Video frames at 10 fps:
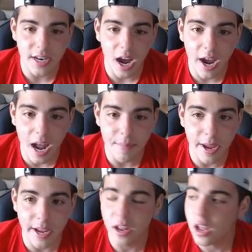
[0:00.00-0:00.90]
I
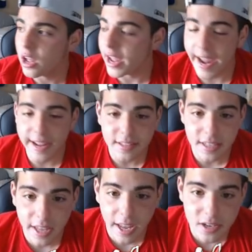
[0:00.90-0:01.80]
made
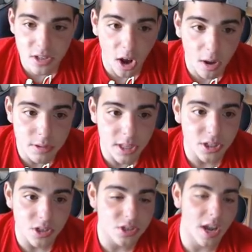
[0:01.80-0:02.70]
18K stubs.
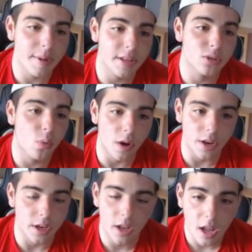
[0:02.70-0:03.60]
Let's just say I made 20.